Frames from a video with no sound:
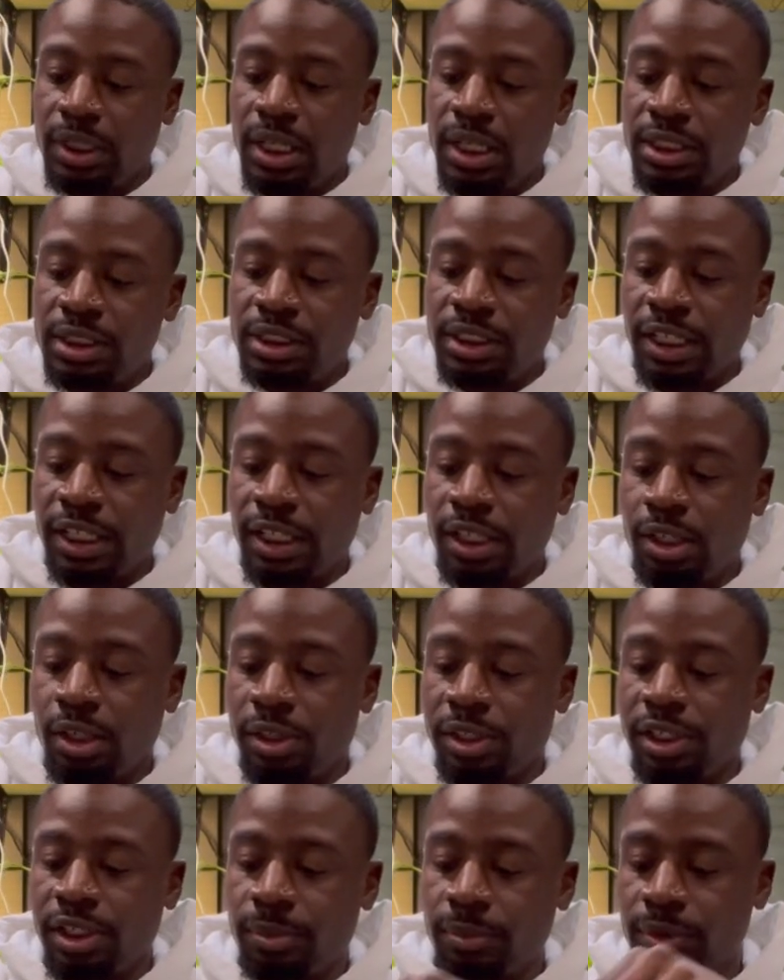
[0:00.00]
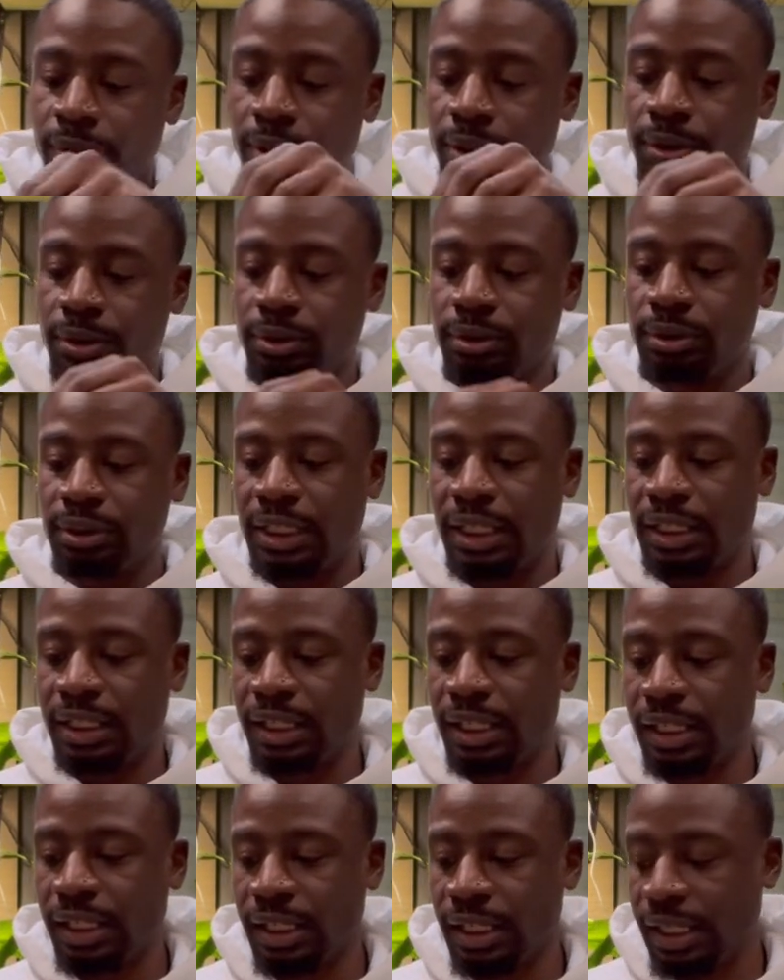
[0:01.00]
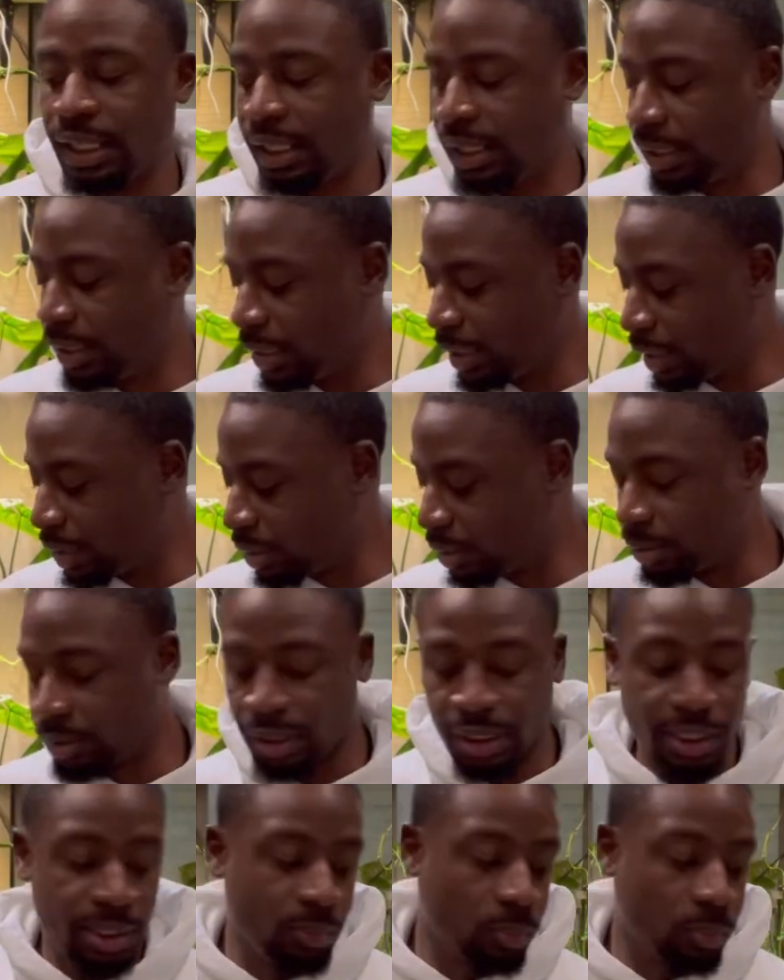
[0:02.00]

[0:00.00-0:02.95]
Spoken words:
Syngonium grows, I think in Leca or in